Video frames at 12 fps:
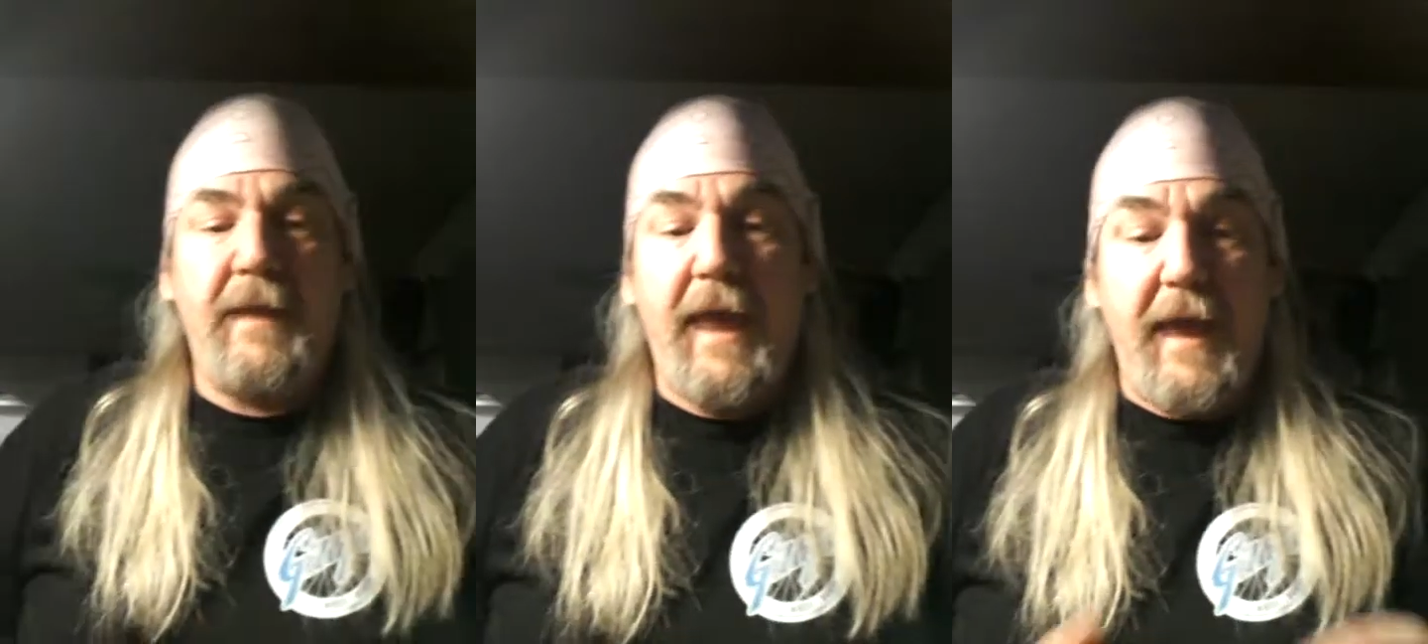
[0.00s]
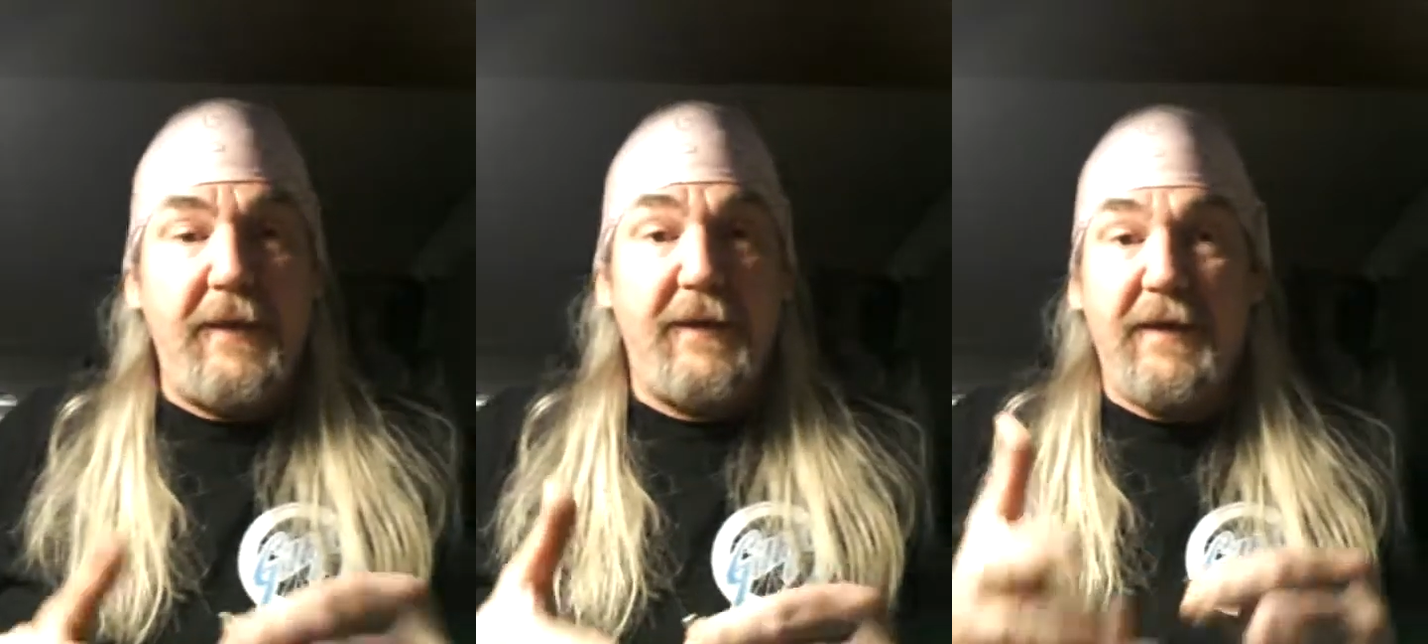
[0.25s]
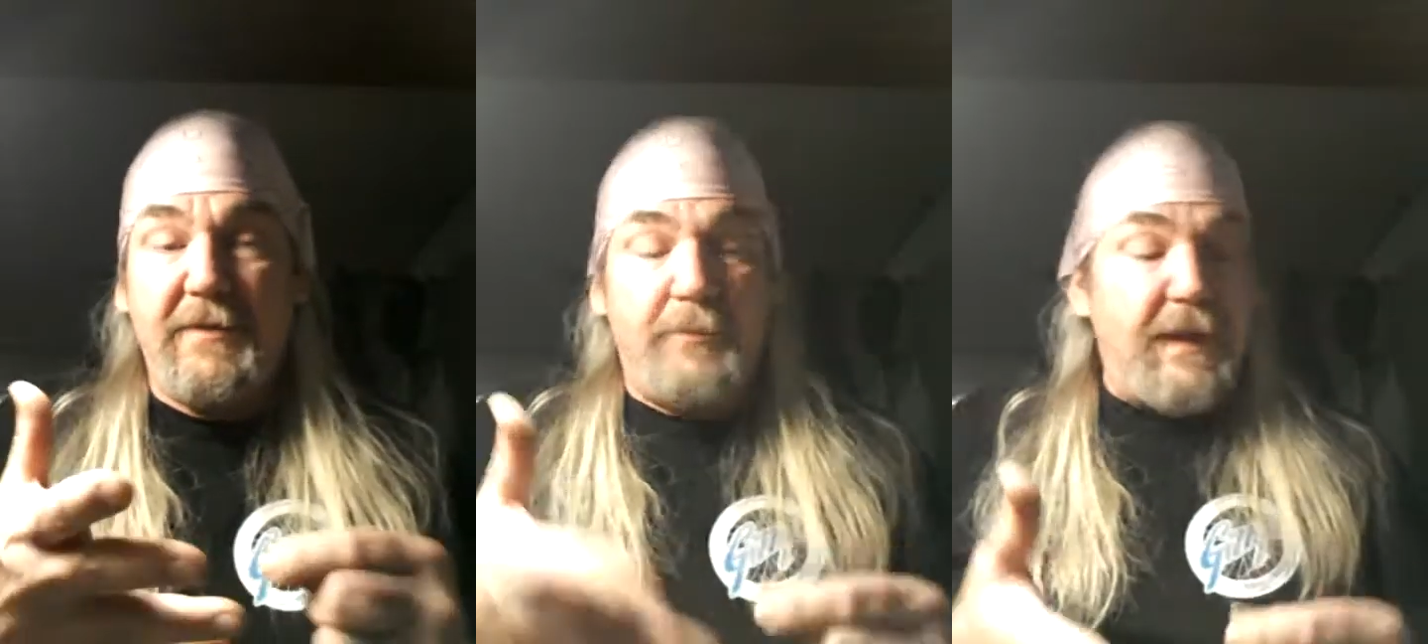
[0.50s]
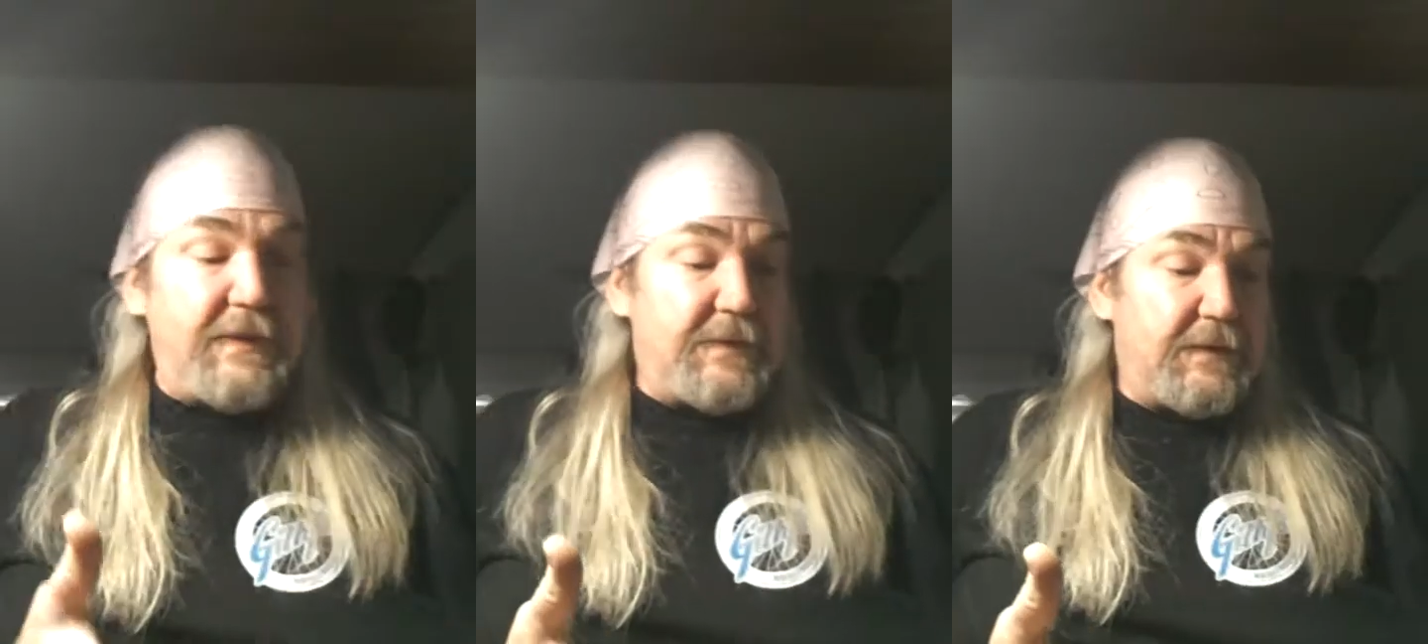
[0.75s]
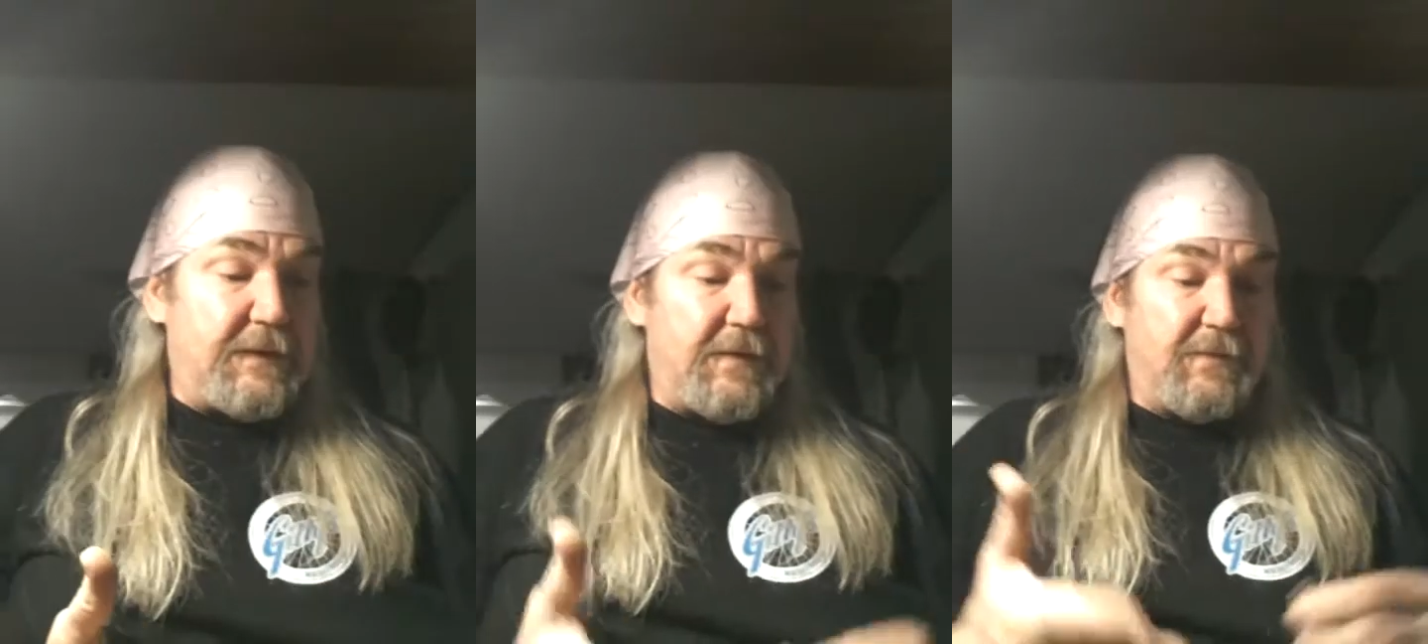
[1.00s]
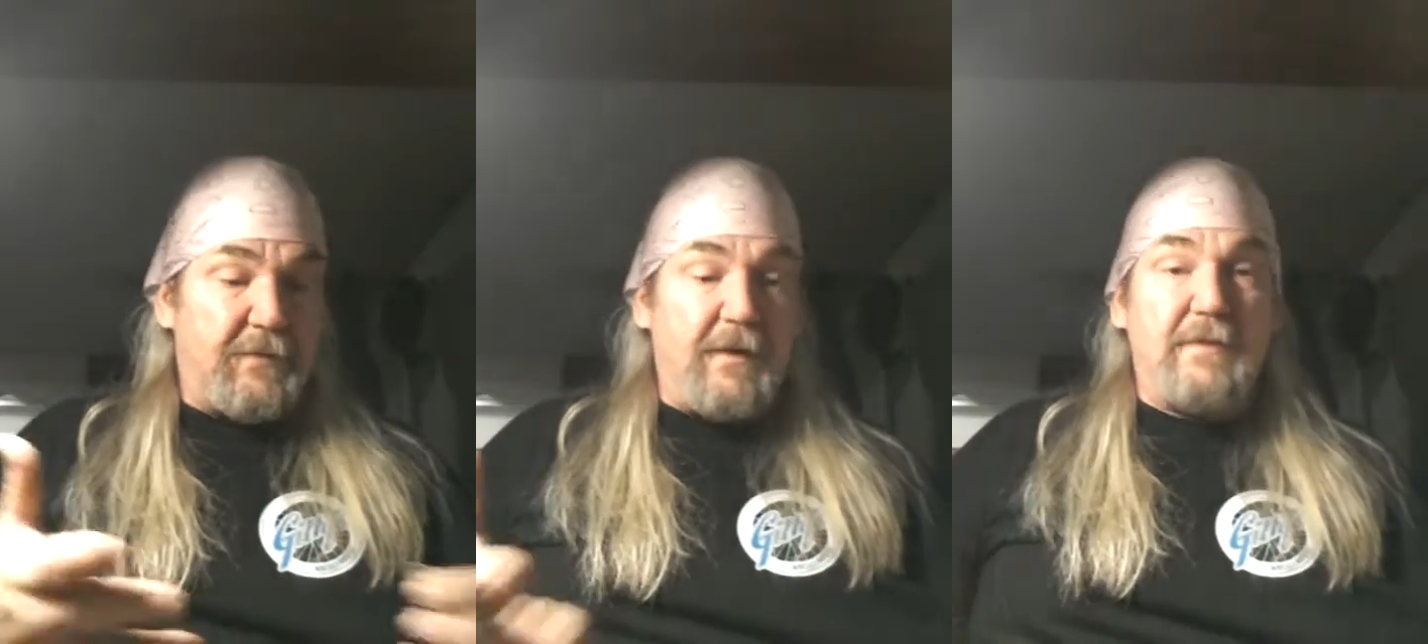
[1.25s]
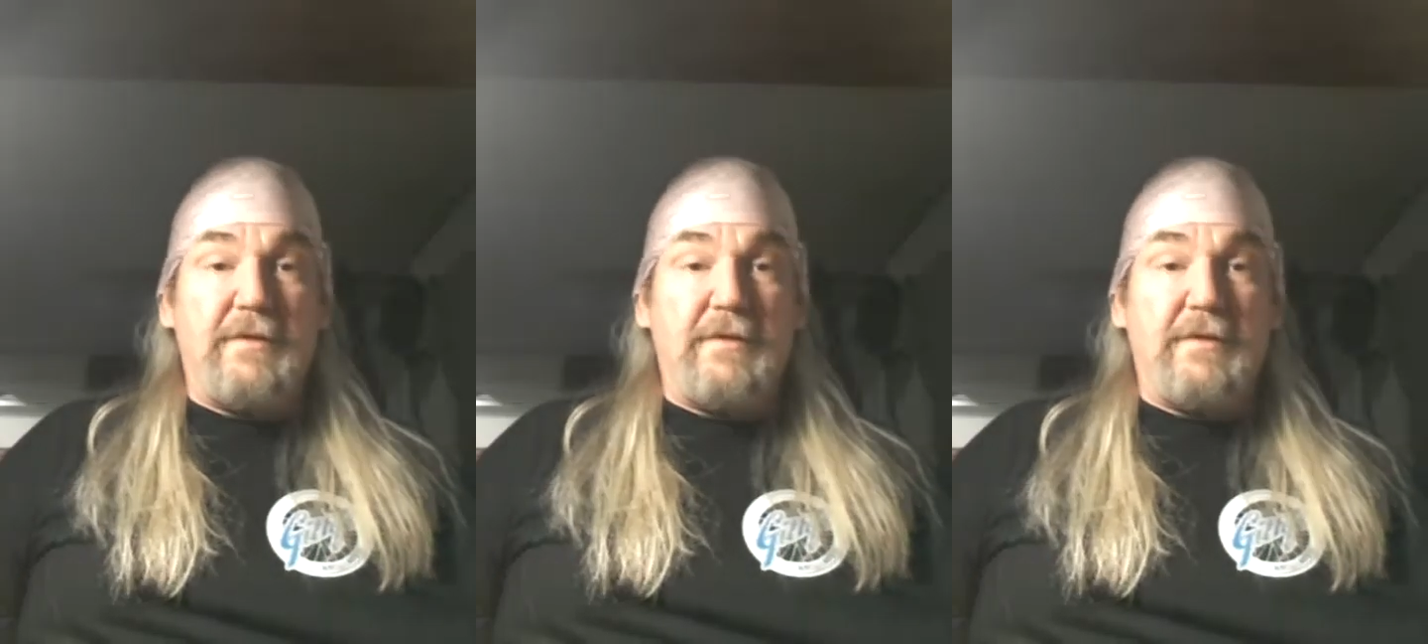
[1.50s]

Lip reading: And it's basic. It's very